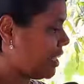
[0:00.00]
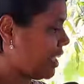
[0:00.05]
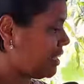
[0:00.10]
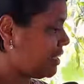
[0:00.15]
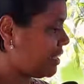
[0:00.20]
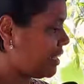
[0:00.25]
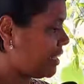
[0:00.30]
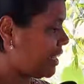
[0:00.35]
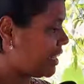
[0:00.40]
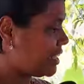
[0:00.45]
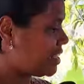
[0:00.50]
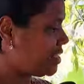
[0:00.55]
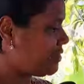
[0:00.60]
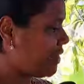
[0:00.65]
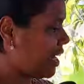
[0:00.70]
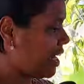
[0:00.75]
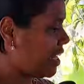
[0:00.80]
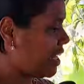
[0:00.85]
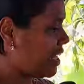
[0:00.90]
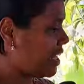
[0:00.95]
Then the next
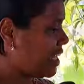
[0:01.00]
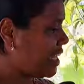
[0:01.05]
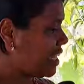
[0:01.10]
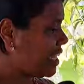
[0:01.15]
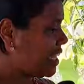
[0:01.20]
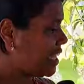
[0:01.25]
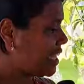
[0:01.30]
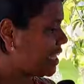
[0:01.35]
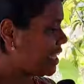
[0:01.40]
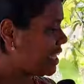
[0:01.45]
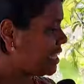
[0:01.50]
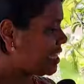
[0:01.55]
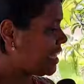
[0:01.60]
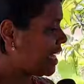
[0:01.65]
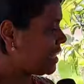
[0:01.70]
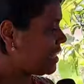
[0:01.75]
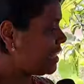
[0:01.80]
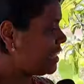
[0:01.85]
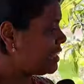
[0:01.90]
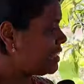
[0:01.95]
one,
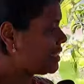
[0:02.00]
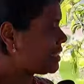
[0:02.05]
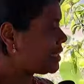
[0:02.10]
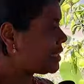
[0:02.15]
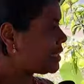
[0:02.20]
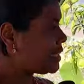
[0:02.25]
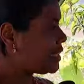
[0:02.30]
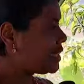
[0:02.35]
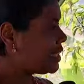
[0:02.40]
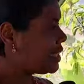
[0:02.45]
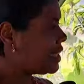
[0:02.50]
that is